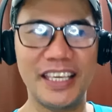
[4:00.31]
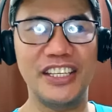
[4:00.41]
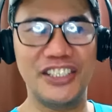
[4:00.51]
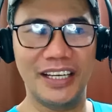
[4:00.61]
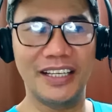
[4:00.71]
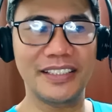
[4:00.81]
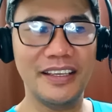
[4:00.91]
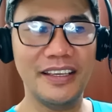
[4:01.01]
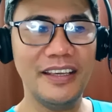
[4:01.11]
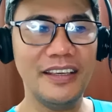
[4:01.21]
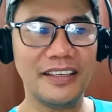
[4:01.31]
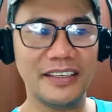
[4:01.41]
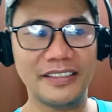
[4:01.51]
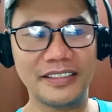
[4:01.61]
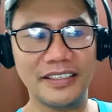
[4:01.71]
he does,
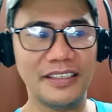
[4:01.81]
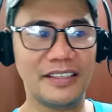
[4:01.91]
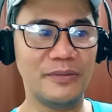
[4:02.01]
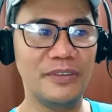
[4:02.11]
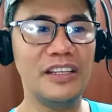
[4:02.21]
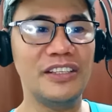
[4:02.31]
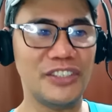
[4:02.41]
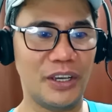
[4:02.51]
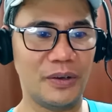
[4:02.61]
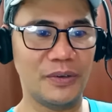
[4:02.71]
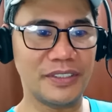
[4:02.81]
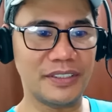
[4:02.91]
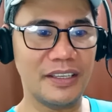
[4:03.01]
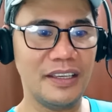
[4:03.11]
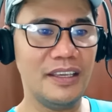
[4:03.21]
because it really shows
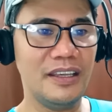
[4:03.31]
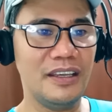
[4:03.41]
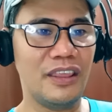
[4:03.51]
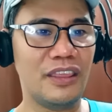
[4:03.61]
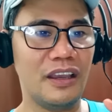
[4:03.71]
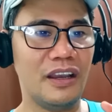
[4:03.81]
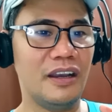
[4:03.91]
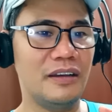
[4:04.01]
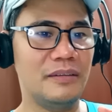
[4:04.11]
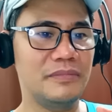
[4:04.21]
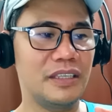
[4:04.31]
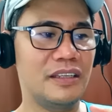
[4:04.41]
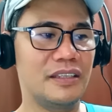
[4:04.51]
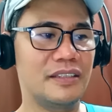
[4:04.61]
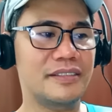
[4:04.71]
in
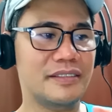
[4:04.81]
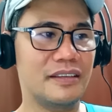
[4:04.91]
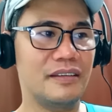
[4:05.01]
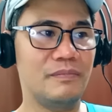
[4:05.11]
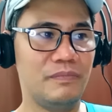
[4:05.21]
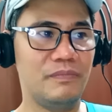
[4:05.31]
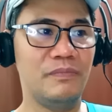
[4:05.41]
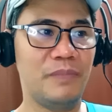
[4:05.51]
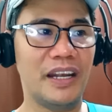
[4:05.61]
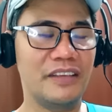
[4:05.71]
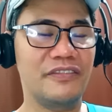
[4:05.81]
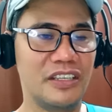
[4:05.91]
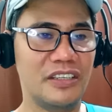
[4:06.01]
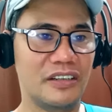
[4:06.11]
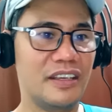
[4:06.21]
his body
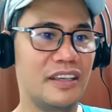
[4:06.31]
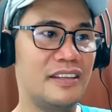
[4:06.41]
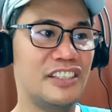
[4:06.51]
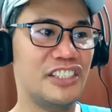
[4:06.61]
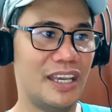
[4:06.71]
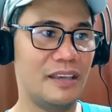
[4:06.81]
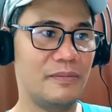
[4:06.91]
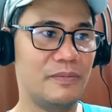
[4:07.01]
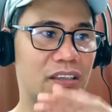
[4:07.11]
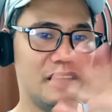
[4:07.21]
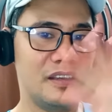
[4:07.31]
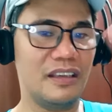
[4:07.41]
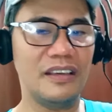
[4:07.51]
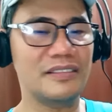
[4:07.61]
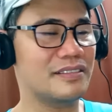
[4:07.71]
figure, in his shape. He
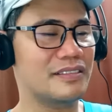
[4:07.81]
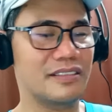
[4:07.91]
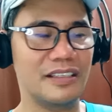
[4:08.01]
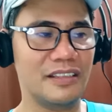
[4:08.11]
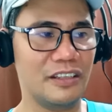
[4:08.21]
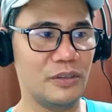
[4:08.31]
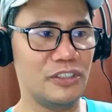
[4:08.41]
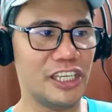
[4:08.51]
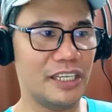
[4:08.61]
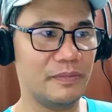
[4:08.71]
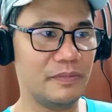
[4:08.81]
is such in a good shape.